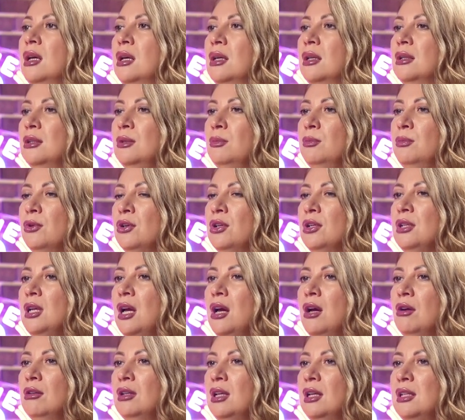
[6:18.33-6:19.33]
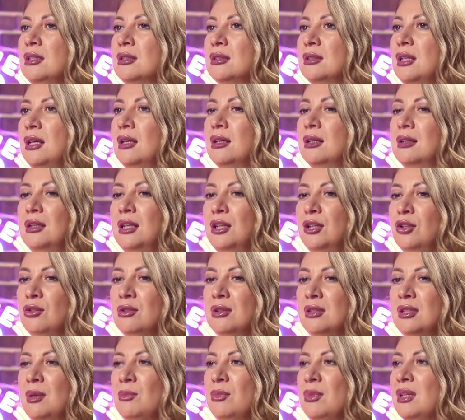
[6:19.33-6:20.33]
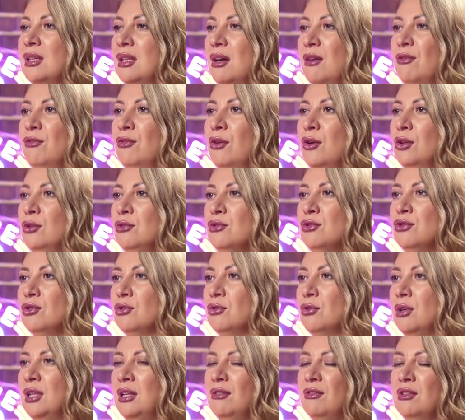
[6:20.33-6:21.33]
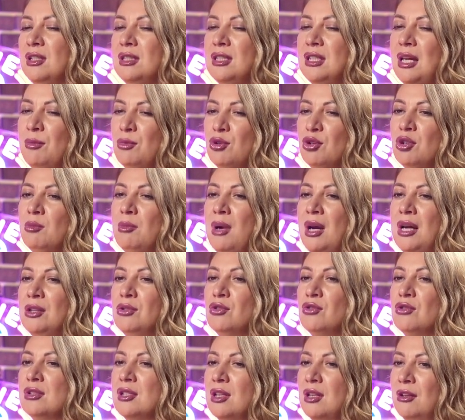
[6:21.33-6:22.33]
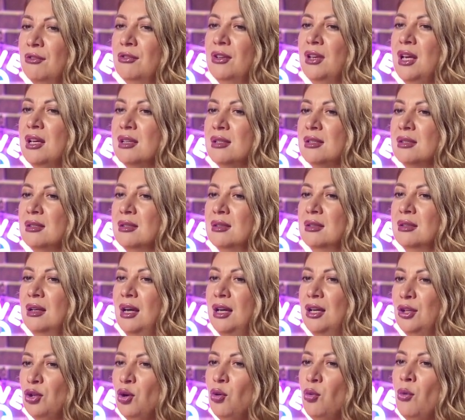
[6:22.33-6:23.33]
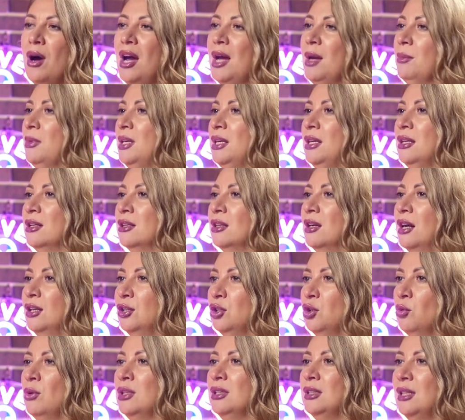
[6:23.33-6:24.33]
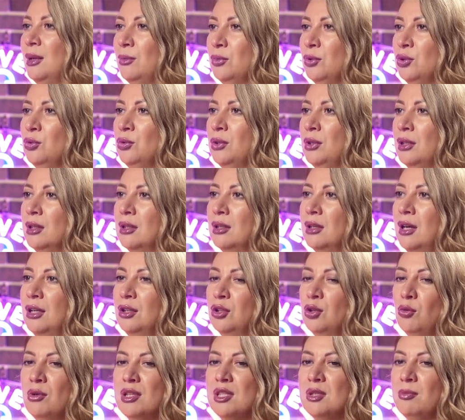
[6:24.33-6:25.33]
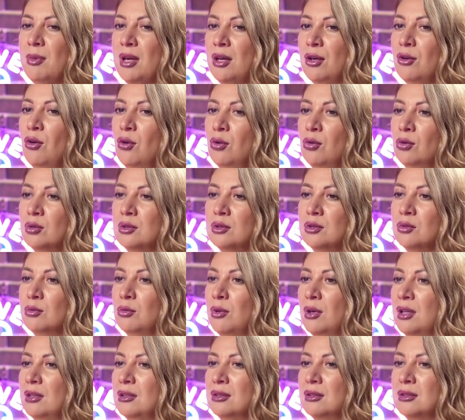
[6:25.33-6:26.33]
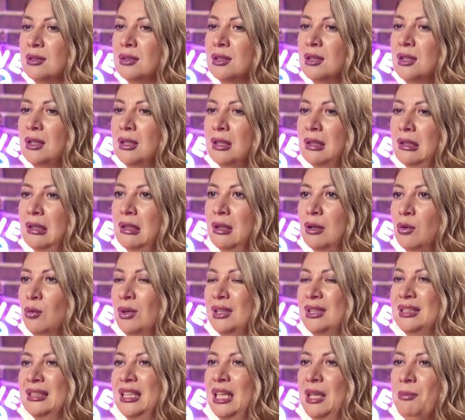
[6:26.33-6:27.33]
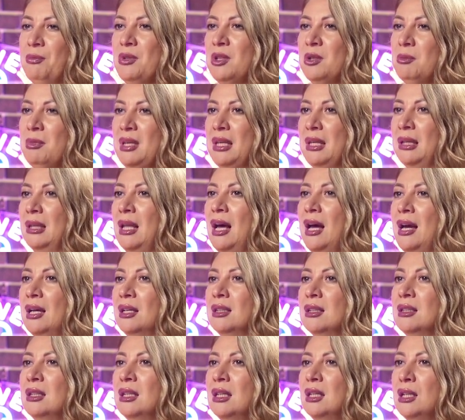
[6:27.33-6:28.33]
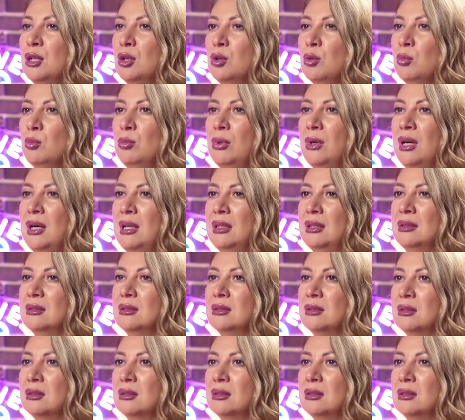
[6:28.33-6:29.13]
The burnout, it's like, you know, something that follows you. And every time you remind yourself, yes, I know why I'm here. I know what I'm doing. I know what's my goals, what's keeping me in line. But